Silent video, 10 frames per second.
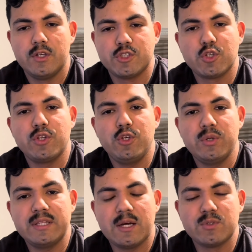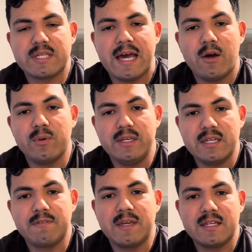So the unit that was out in
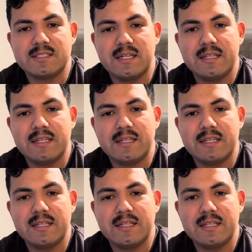Afghanistan